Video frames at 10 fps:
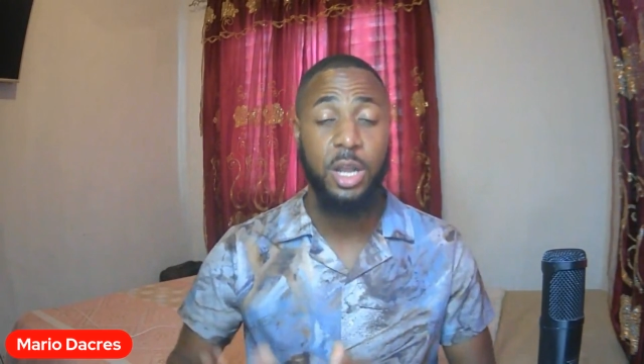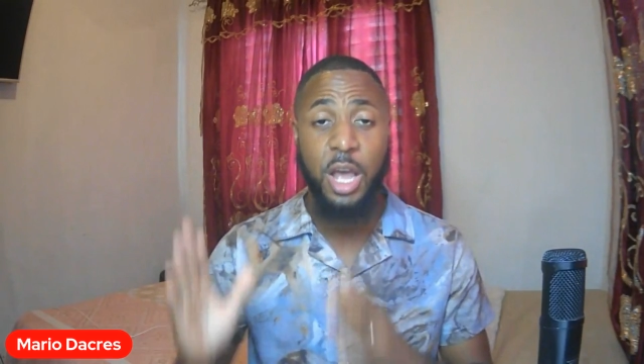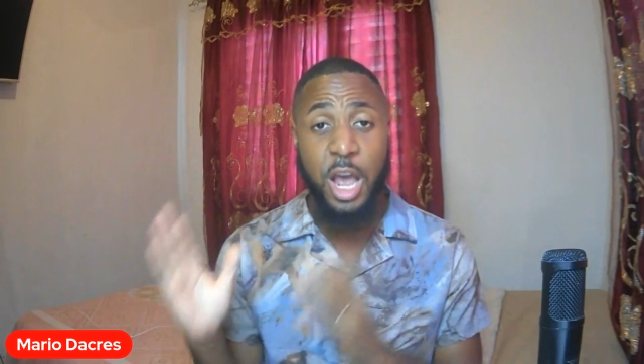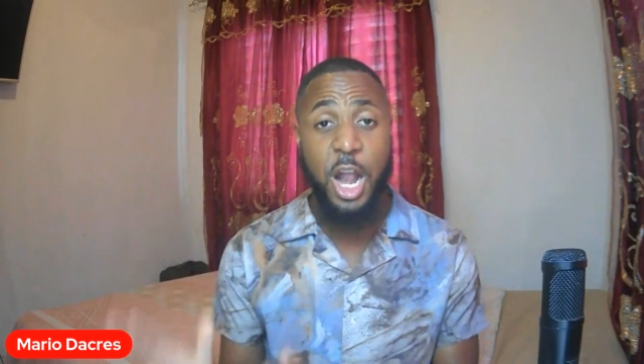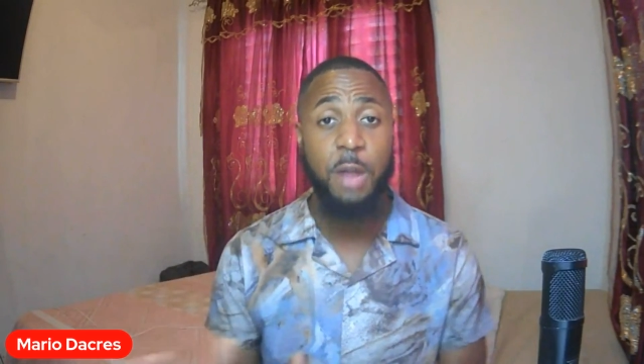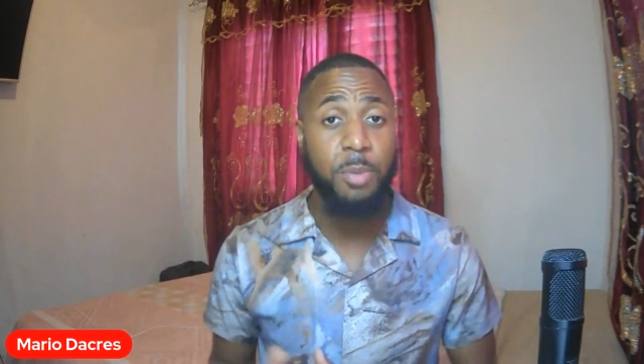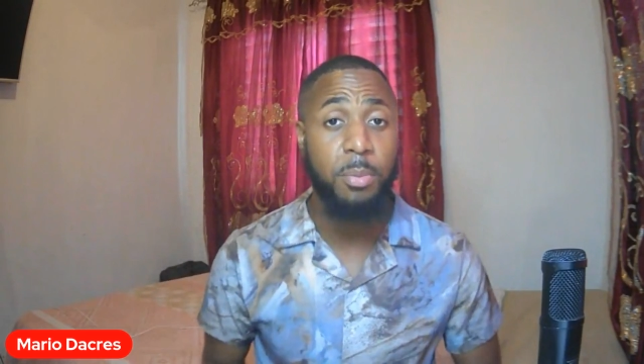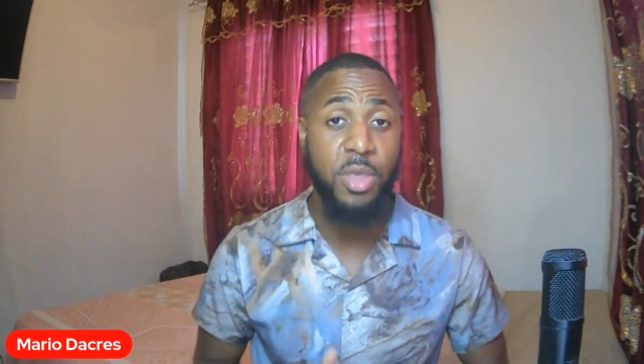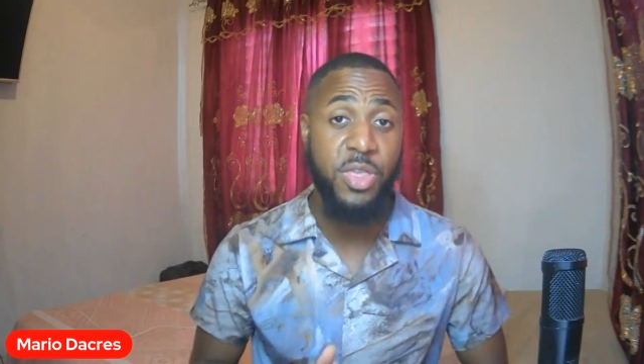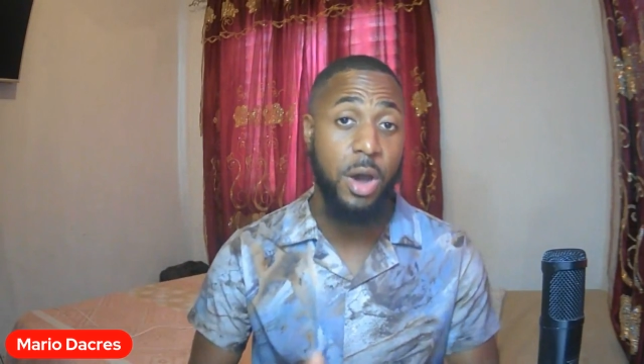Help a
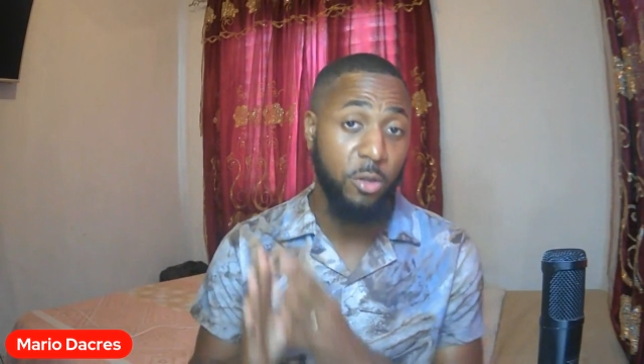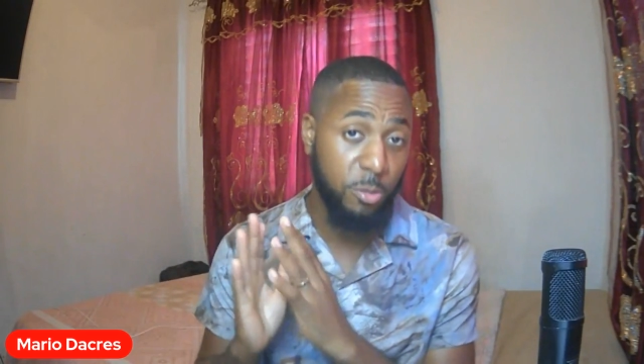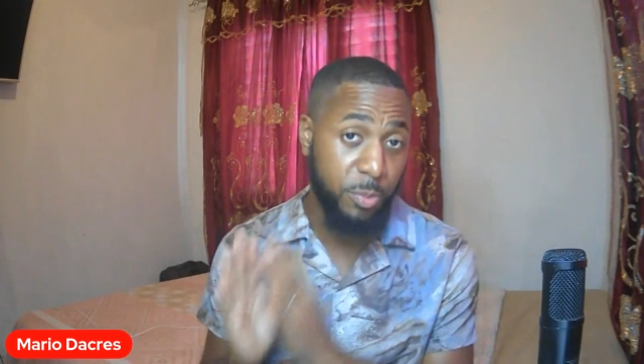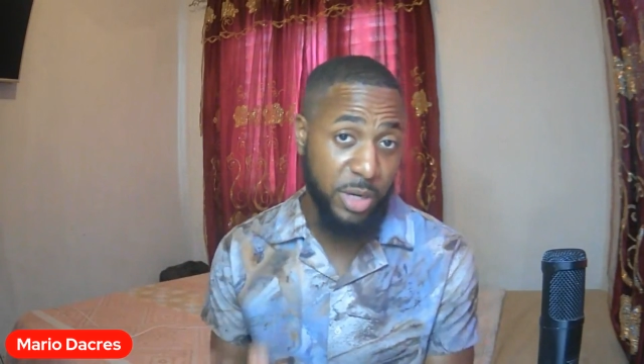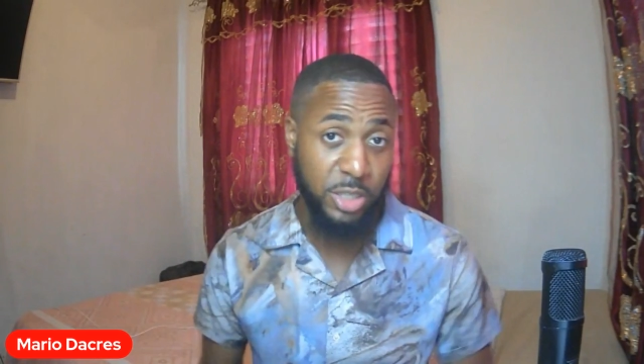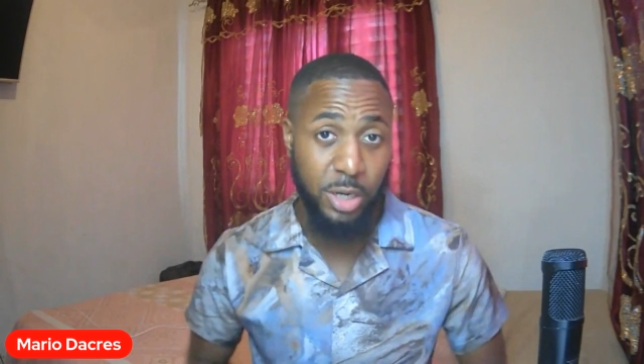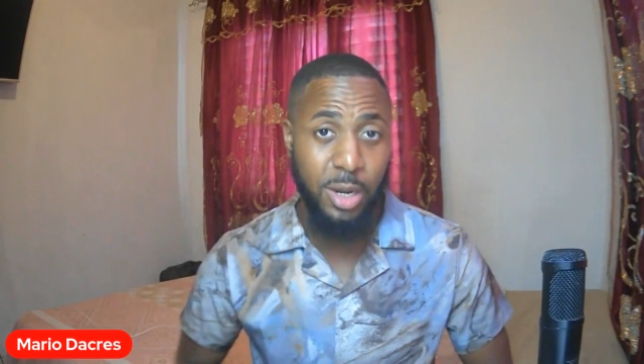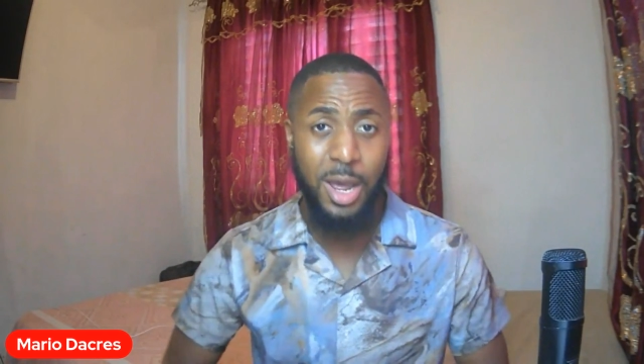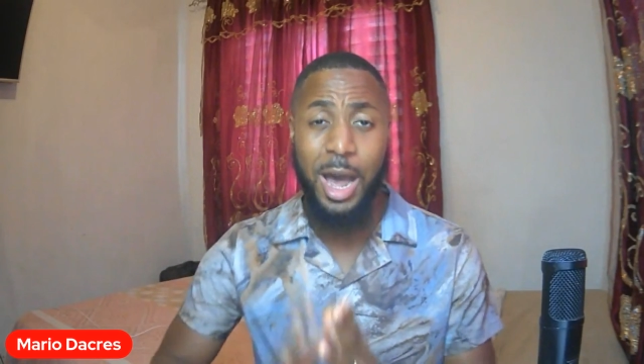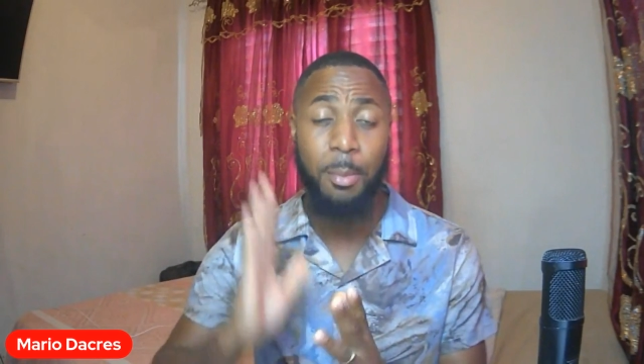brother out special.
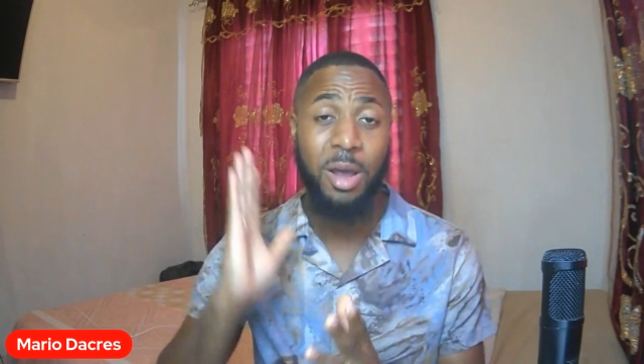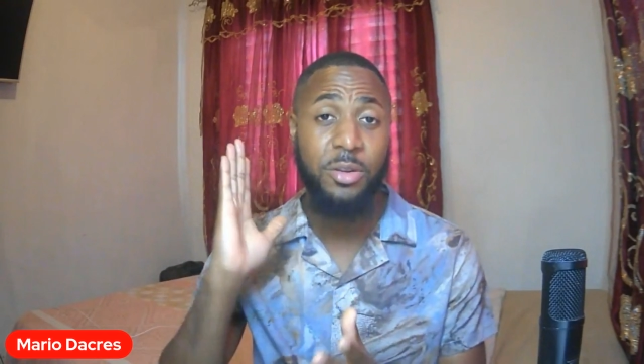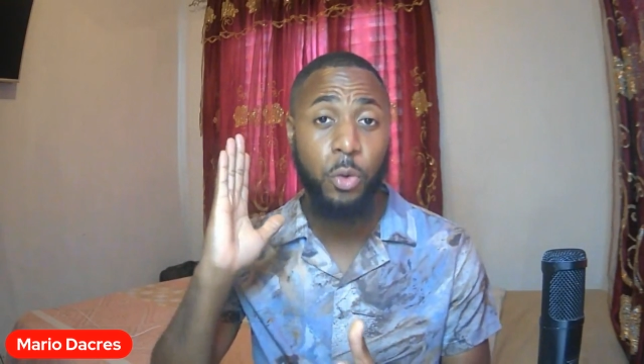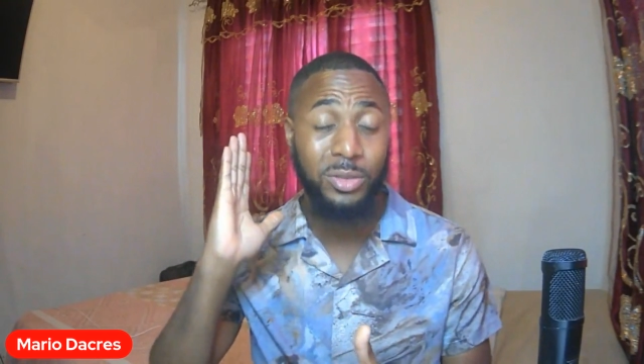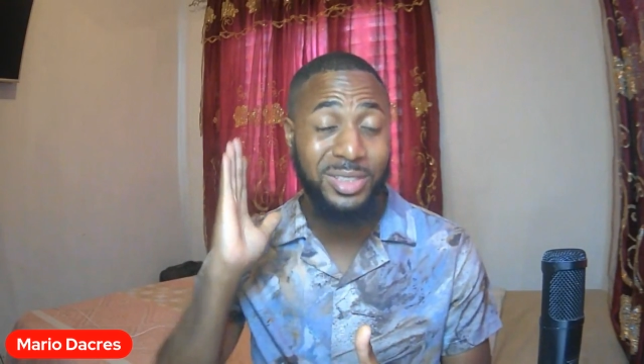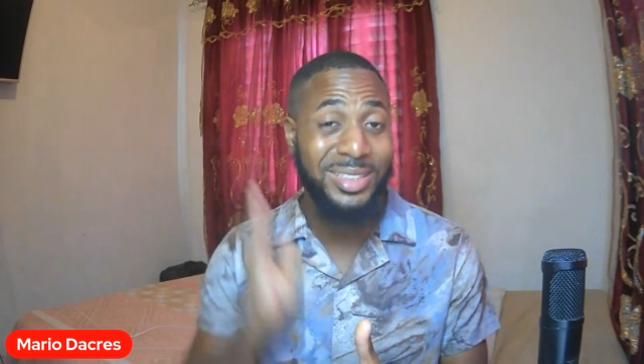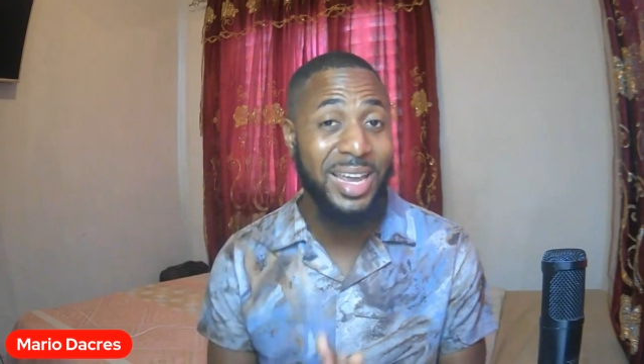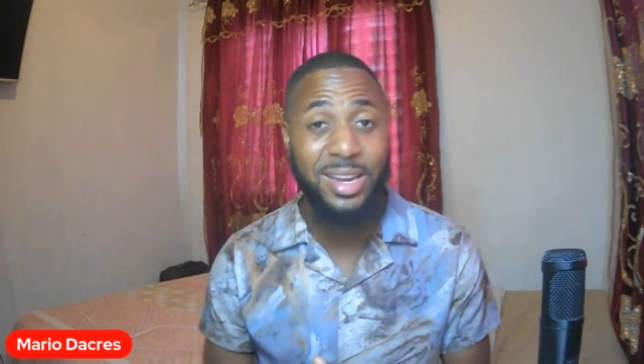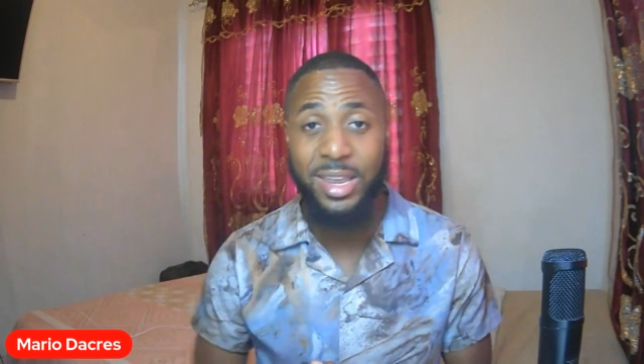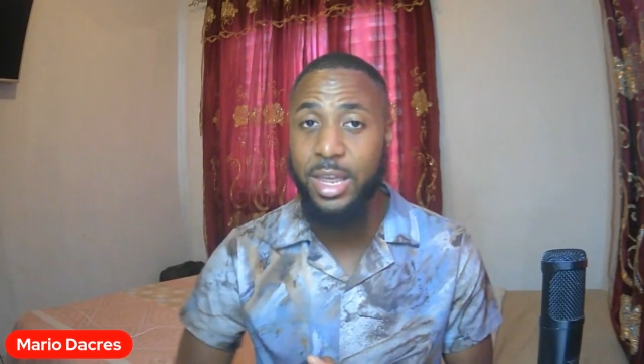I'm on the road to
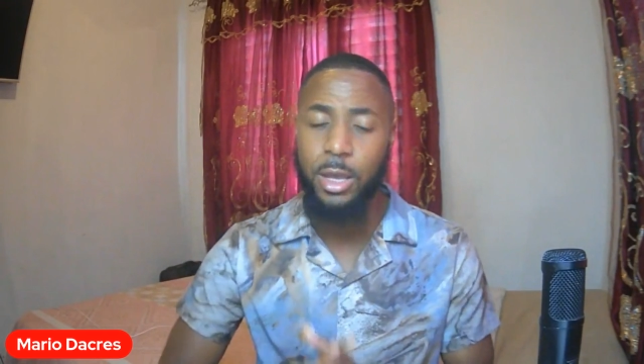10K.